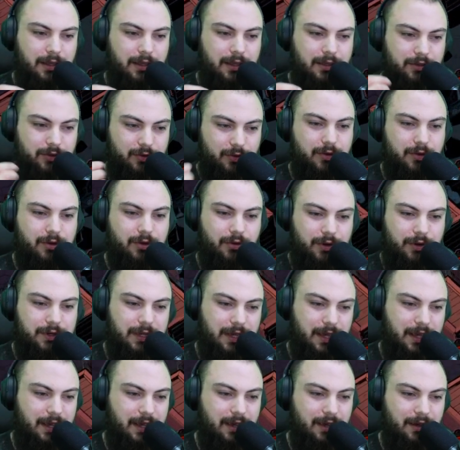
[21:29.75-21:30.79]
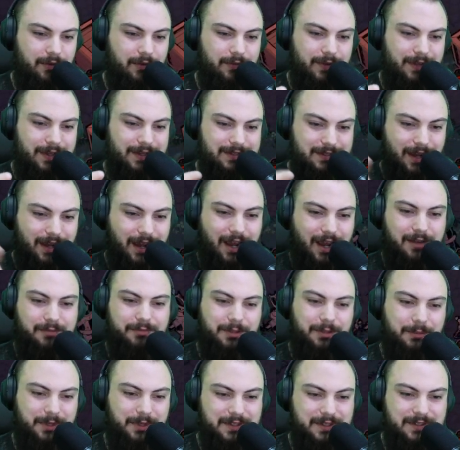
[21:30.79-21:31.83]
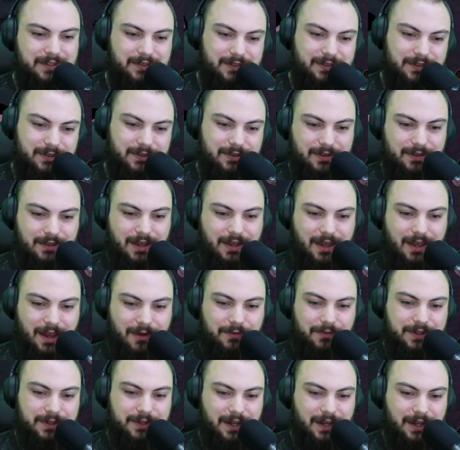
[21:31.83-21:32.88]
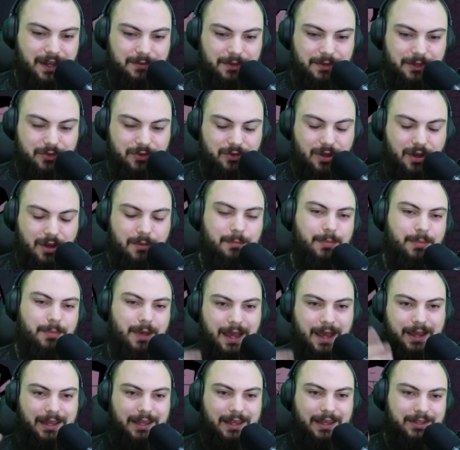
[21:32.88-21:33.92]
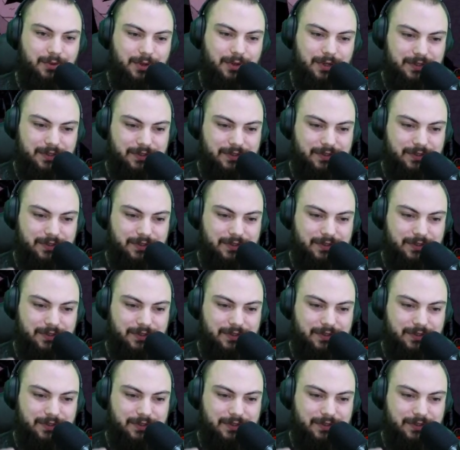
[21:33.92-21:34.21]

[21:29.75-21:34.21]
you're going to have time limits every time that you come back into it.